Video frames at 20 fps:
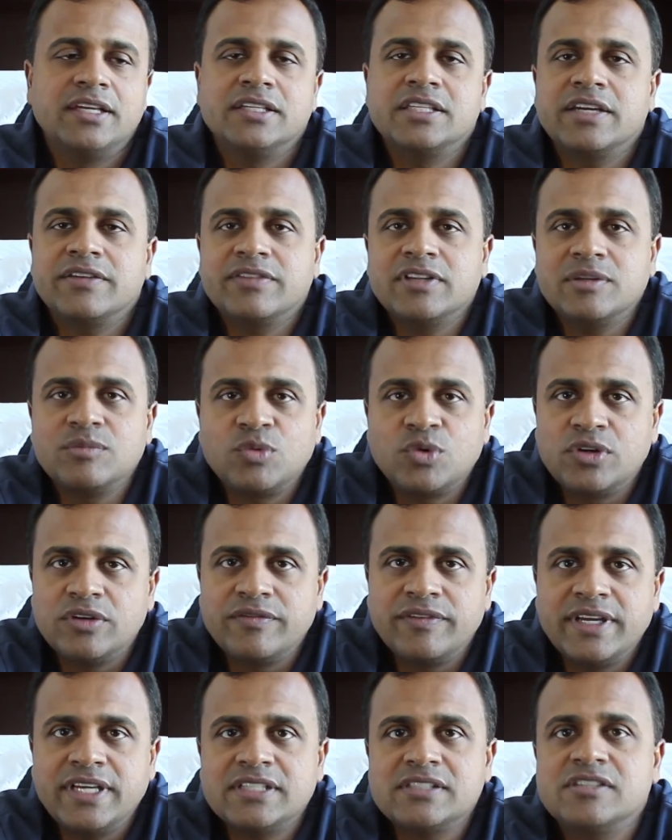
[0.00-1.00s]
Definitely more
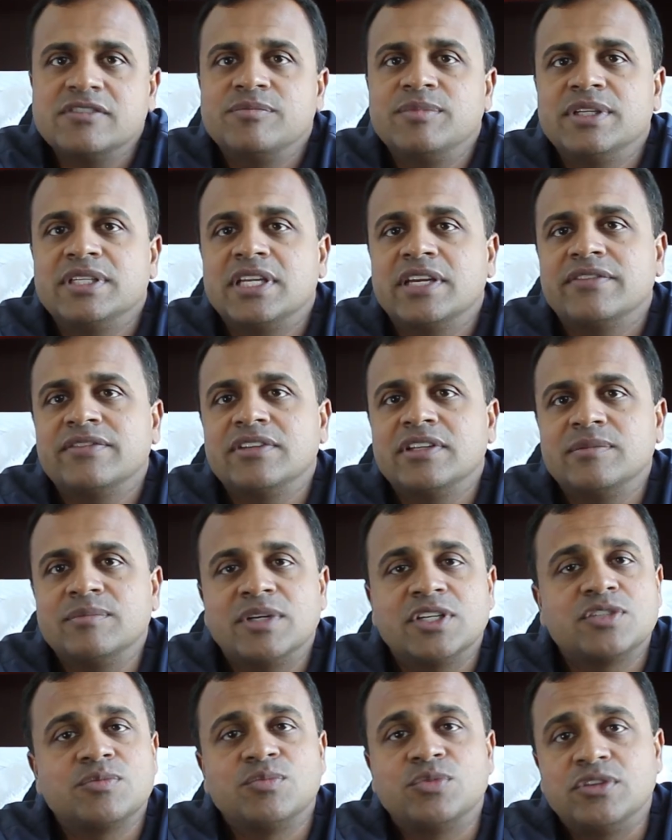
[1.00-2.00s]
invasive, but definitely
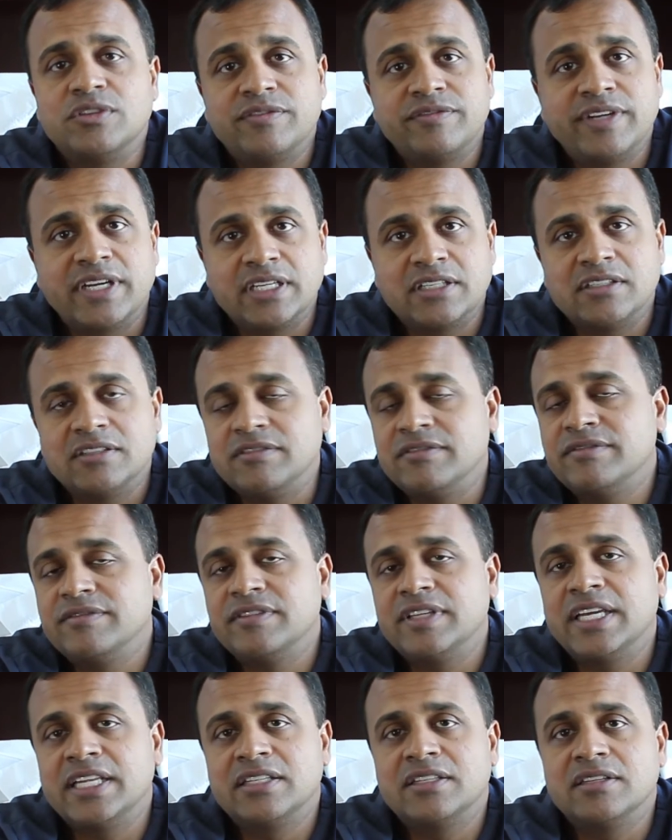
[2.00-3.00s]
much more effective
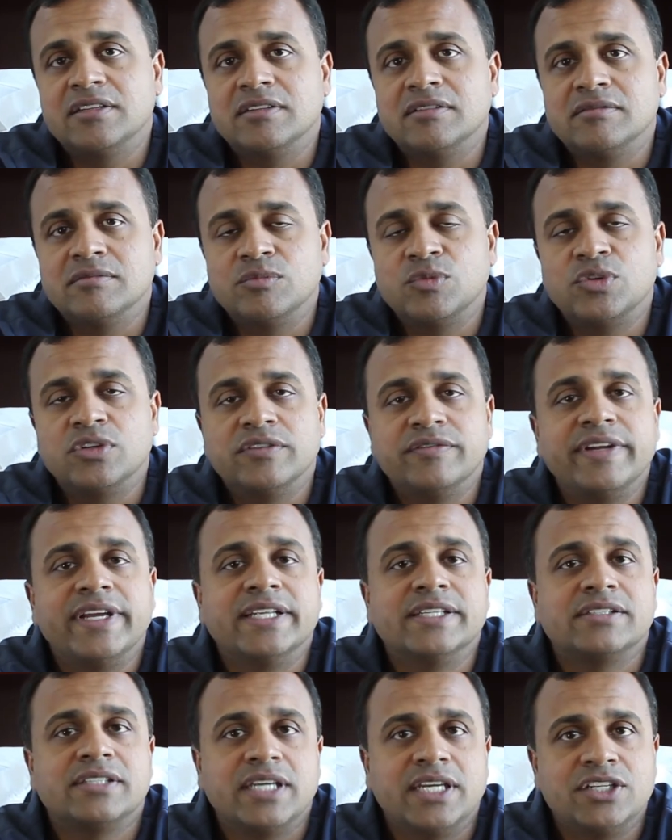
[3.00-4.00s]
at the more
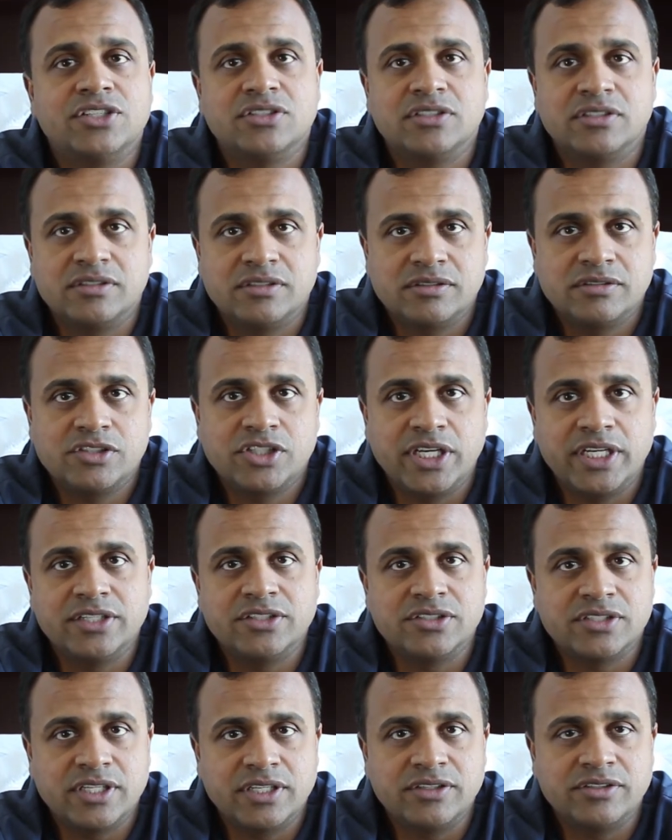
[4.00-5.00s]
advanced aging
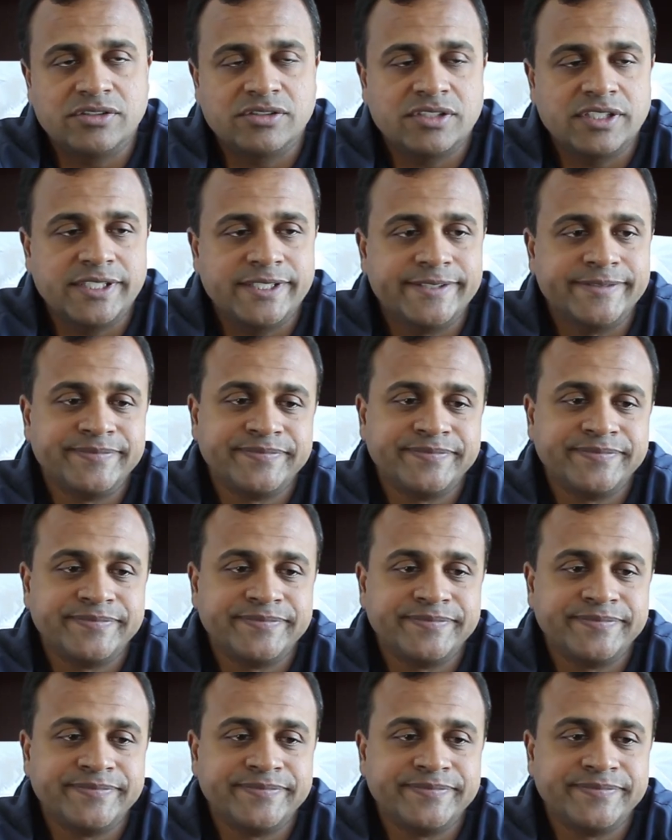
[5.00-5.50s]
changes that you'll see.